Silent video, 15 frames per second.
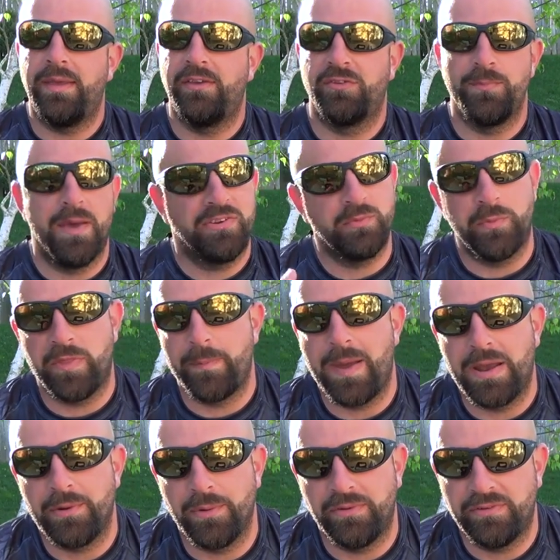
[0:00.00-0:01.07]
is messing with the
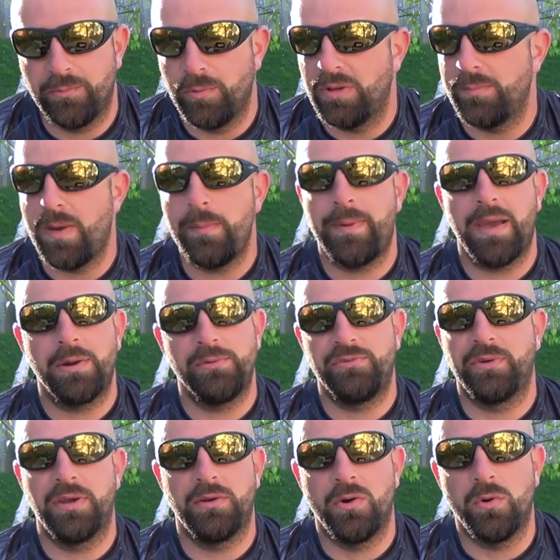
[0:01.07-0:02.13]
batteries. And really, my batteries
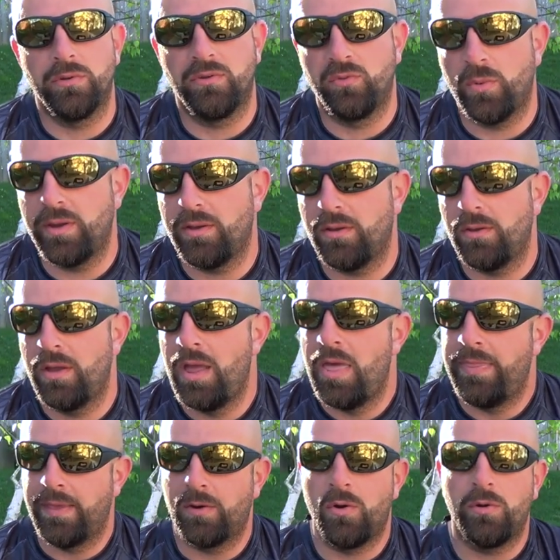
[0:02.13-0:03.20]
are getting old as well.
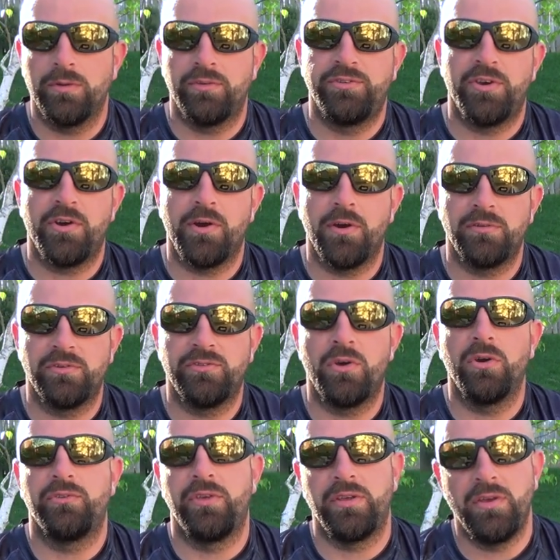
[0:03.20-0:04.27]
They don't hold a charge as
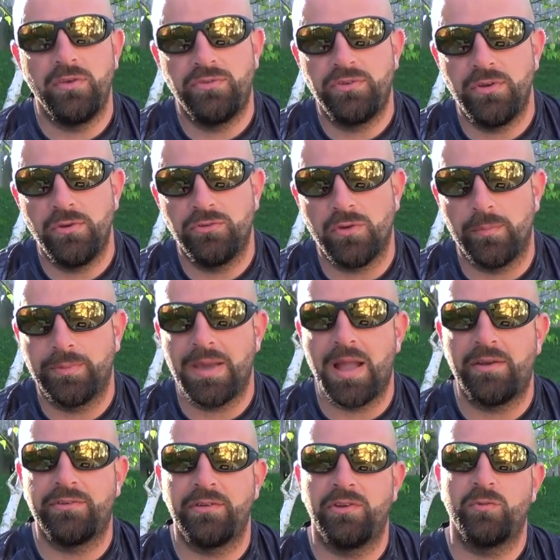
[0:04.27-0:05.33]
long as they used to, so I'm
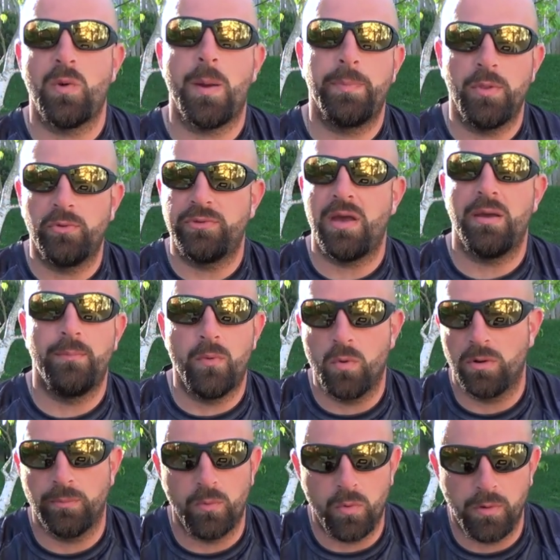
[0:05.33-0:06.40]
constantly swapping those out
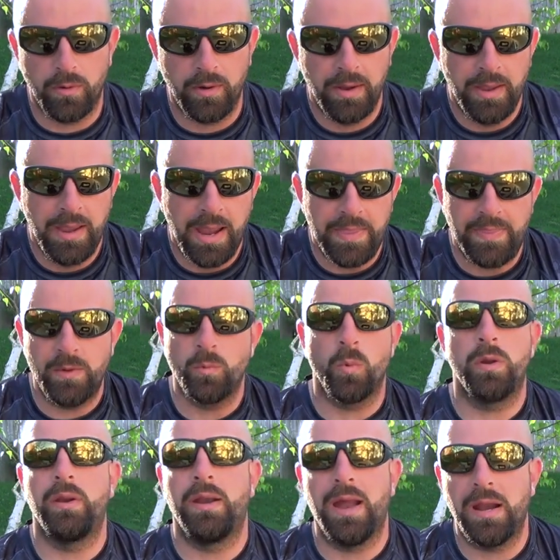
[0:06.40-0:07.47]
more and more, and then
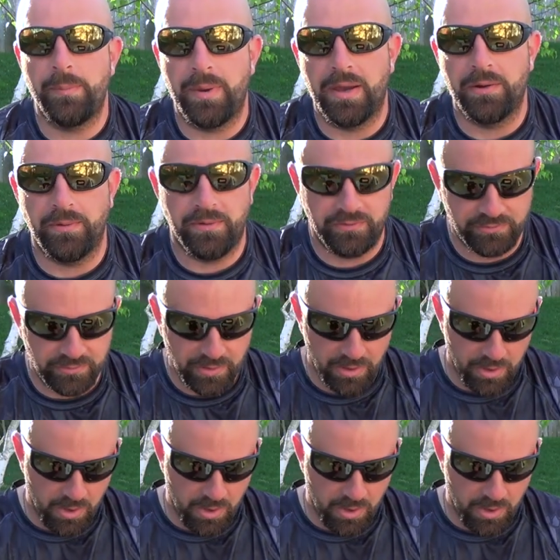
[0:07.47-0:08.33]
running out of batteries.